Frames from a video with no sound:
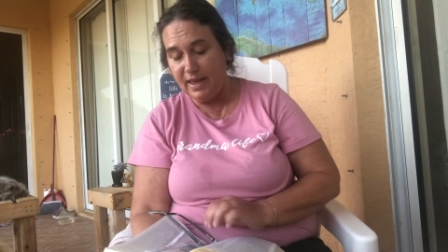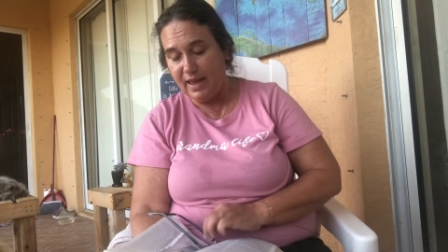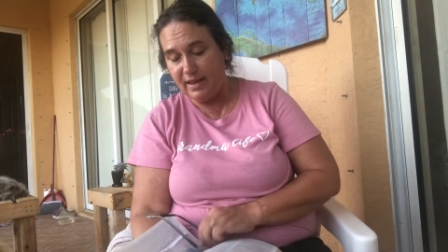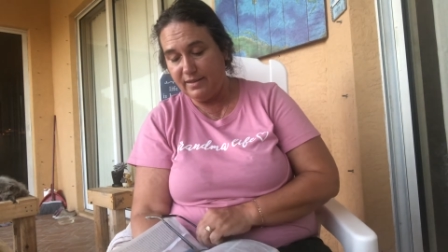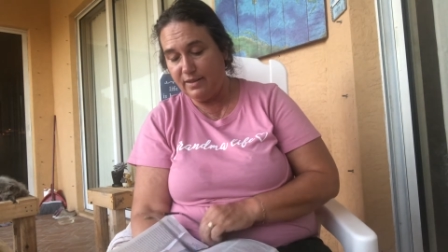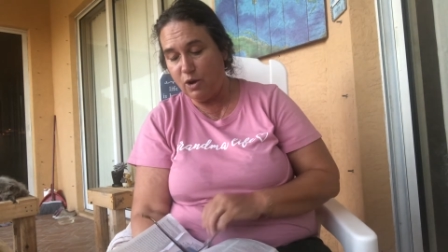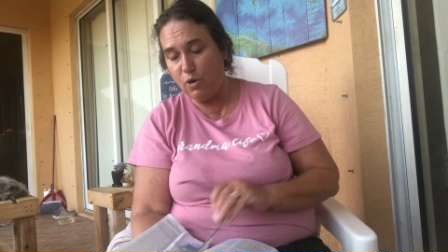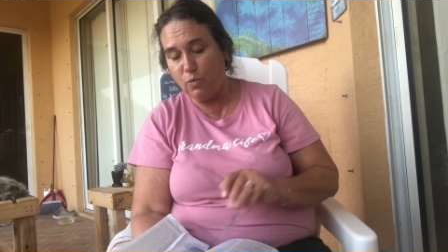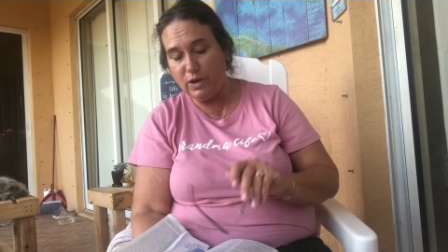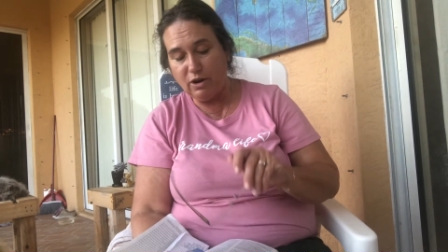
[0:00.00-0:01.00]
And so
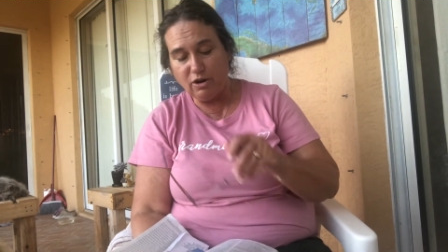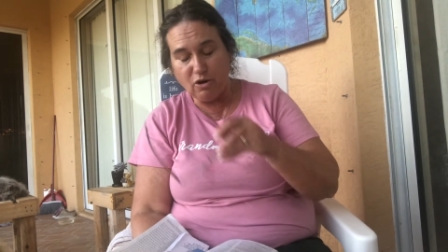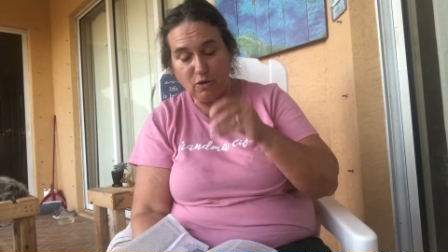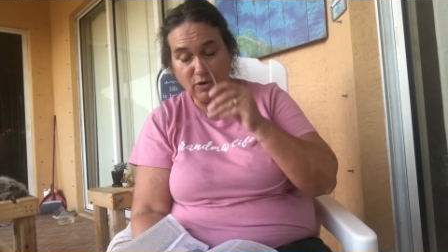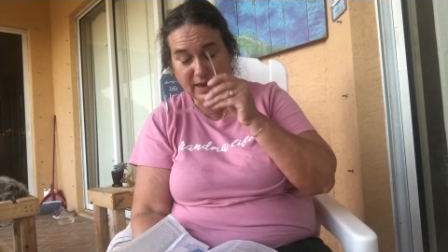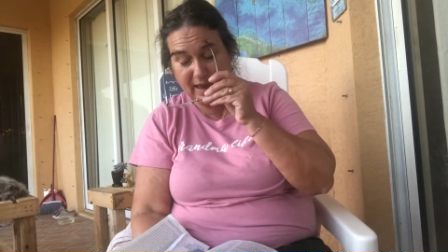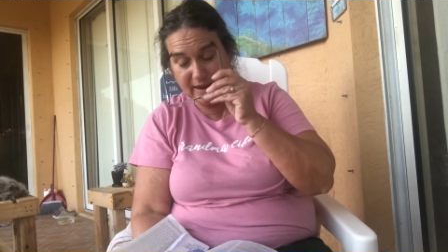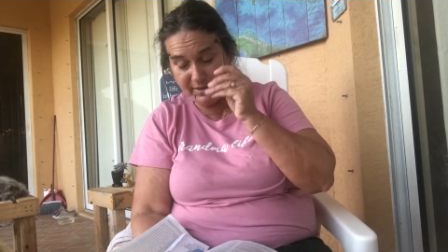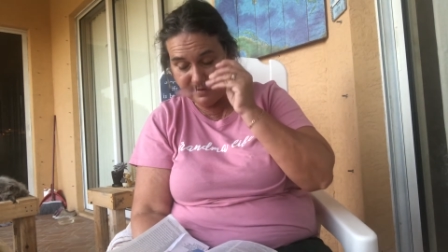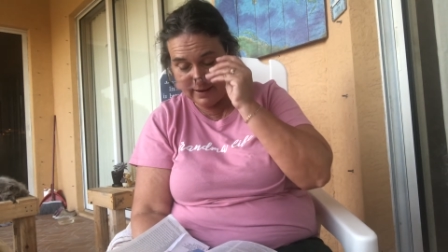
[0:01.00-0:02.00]
we are
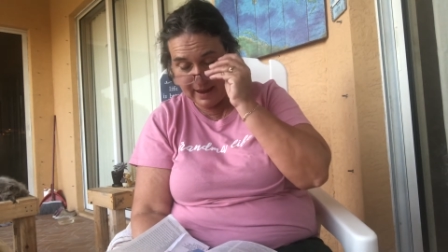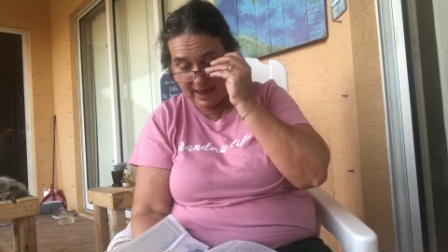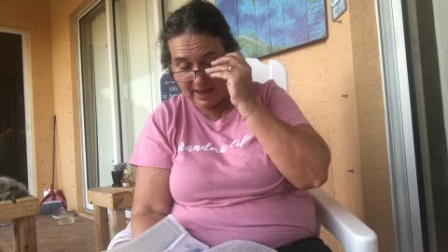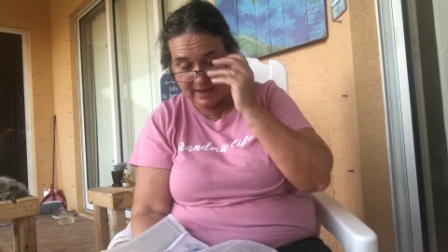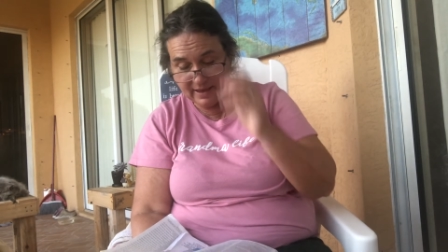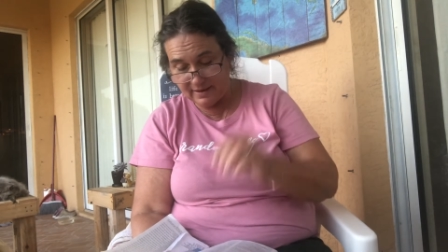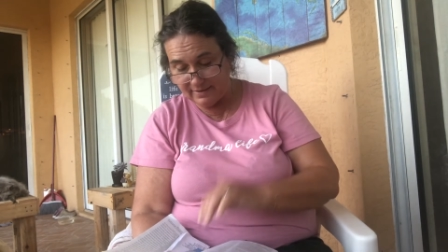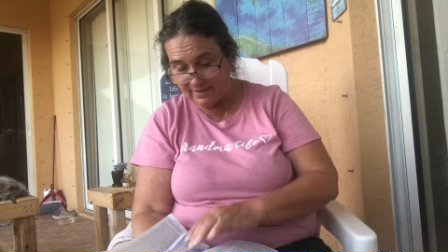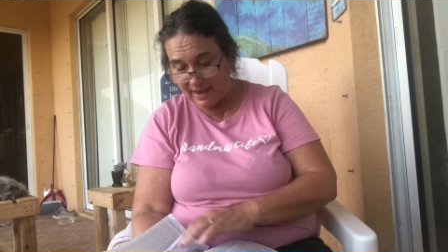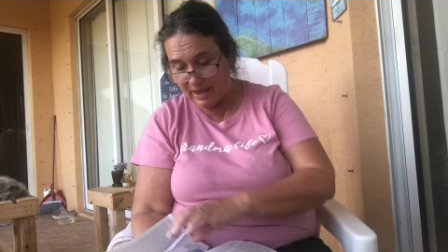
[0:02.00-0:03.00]
getting today is
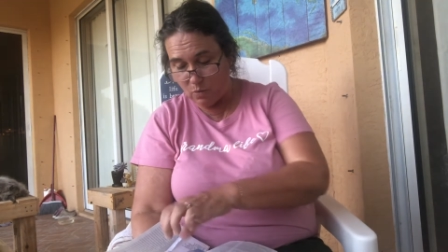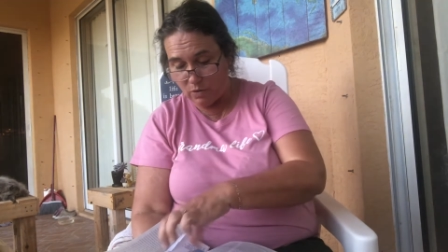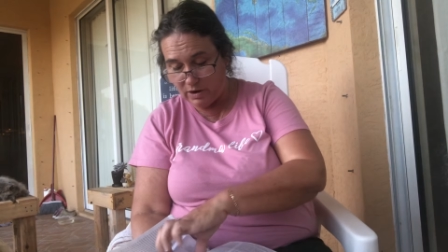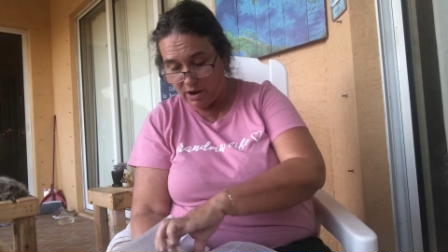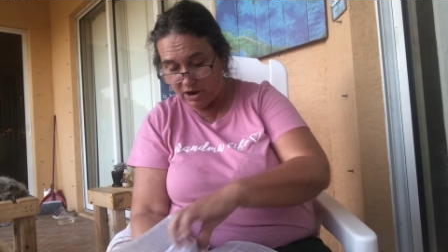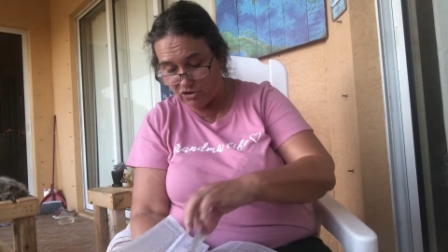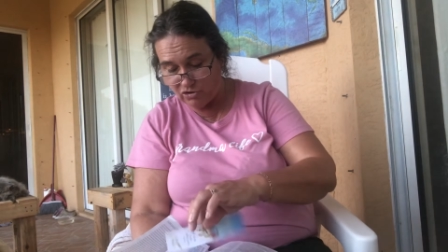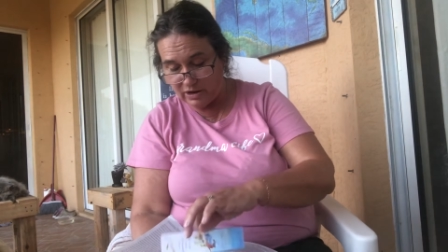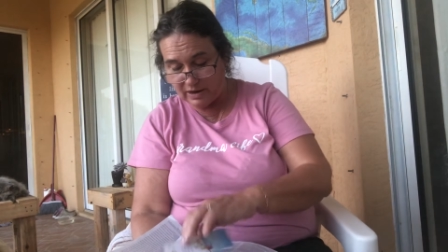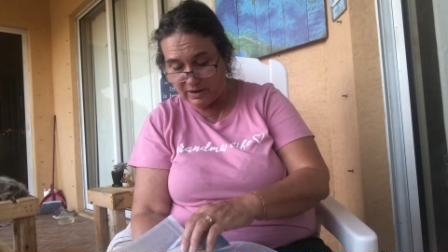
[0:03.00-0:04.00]
day
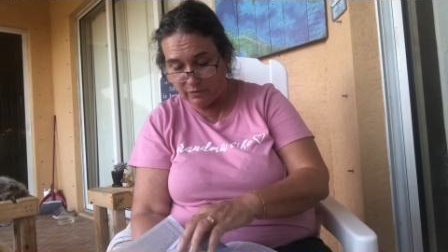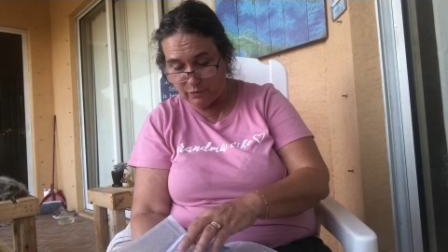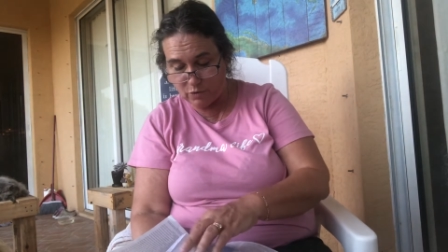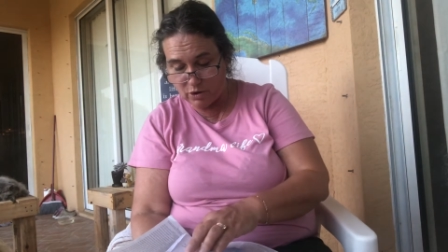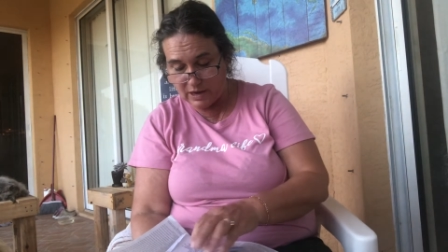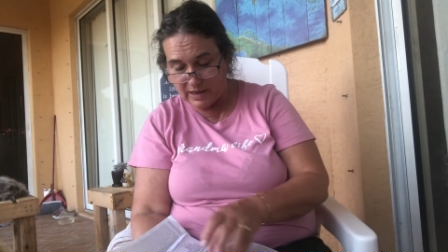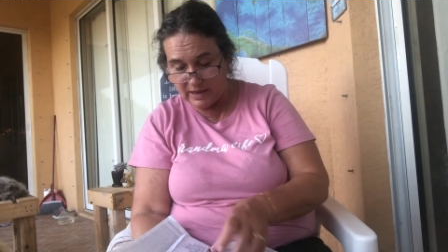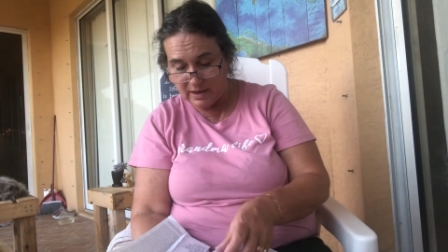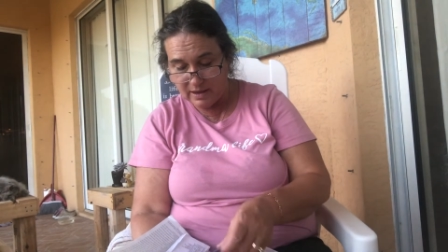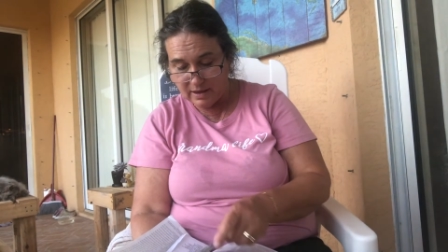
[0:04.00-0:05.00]

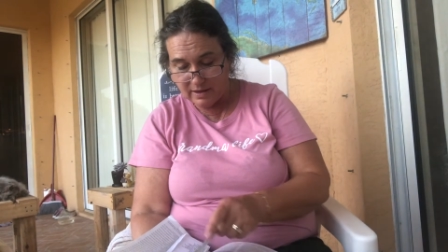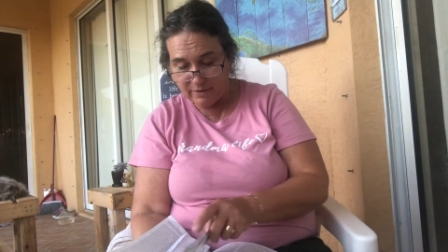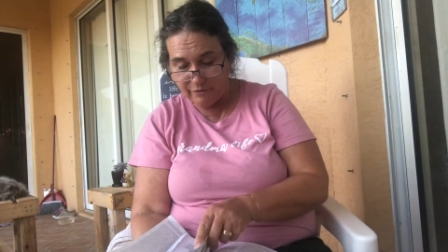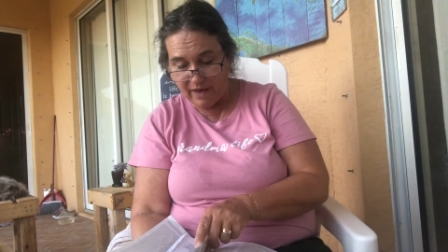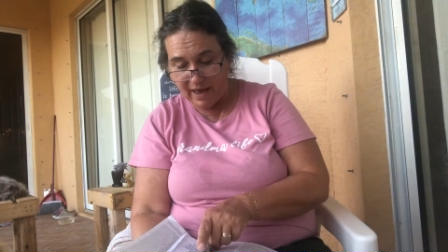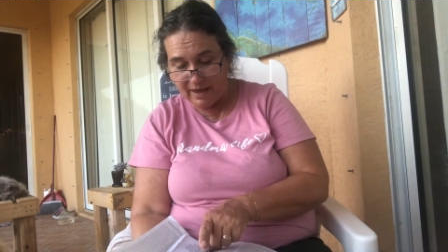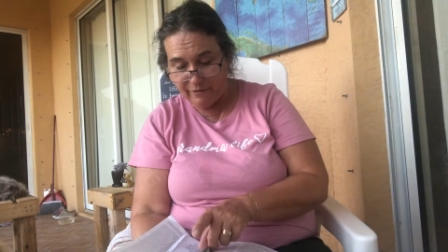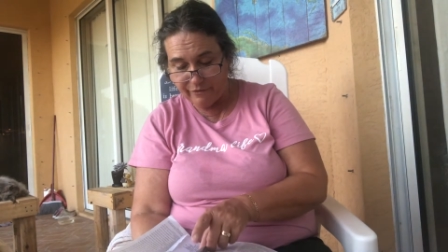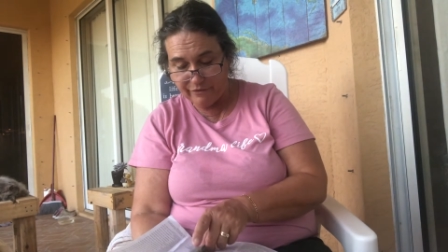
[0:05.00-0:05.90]
145